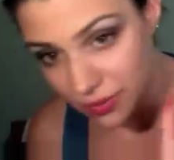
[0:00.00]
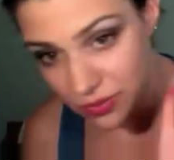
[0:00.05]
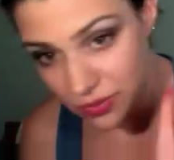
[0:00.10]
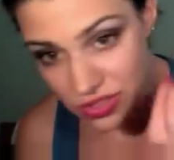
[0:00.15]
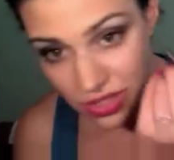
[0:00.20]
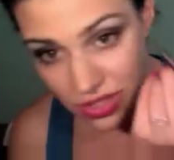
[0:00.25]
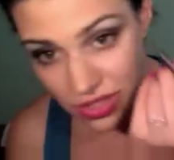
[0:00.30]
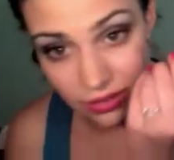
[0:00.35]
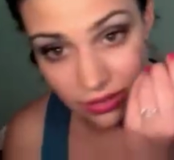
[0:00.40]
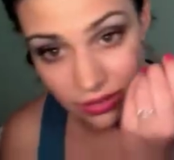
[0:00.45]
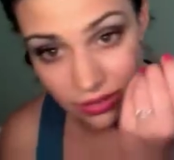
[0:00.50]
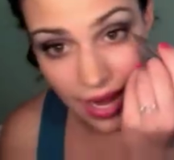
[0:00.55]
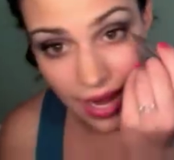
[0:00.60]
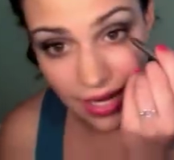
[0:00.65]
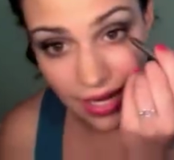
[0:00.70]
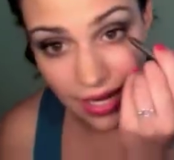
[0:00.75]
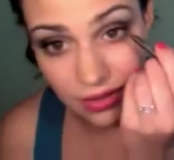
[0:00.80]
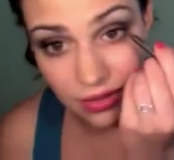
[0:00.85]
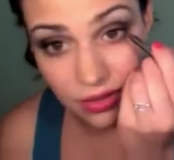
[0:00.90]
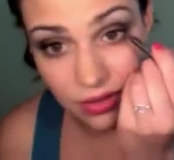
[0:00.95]
I'm just going to
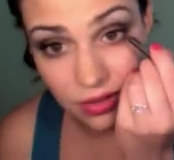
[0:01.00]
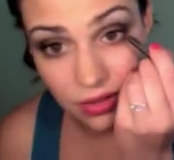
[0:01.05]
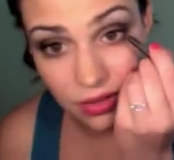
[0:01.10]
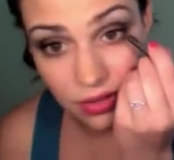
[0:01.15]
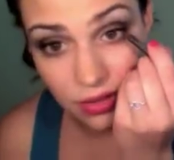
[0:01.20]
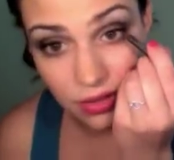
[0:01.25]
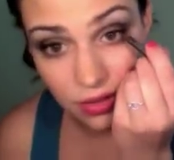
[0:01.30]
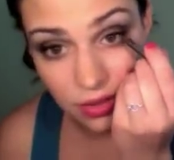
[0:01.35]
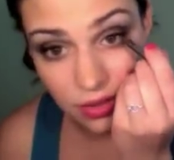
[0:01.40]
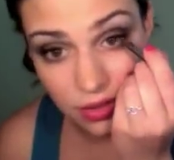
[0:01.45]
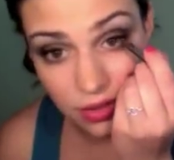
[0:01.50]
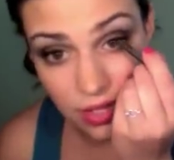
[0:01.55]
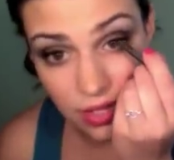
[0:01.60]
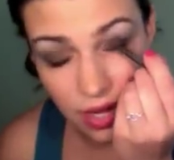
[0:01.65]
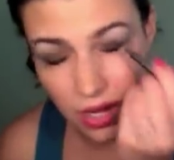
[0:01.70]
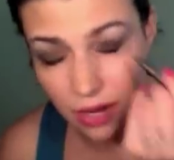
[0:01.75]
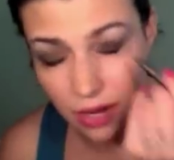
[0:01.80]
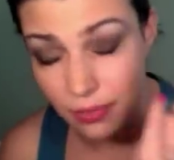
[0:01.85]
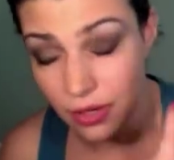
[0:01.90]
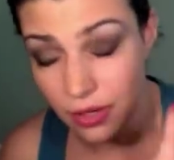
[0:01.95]
line the
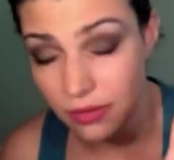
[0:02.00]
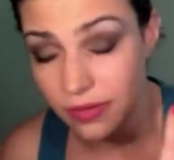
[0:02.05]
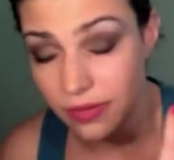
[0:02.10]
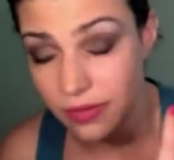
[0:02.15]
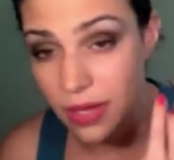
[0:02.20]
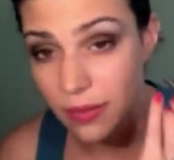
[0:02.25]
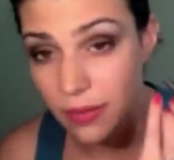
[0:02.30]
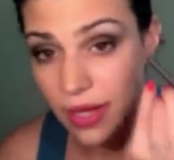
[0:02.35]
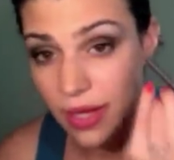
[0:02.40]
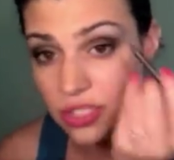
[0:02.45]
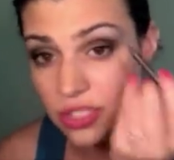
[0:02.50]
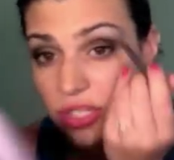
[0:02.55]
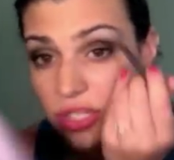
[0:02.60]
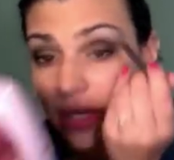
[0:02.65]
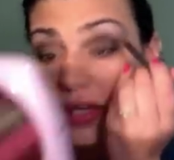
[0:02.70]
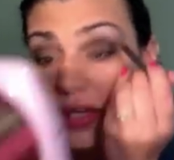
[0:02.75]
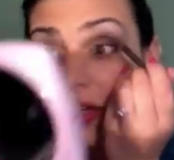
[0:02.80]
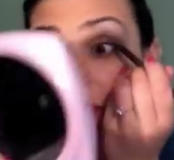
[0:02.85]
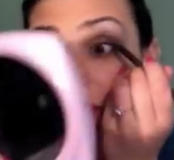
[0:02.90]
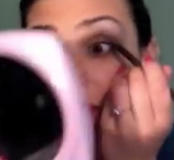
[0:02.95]
upper rim. Actually, I can do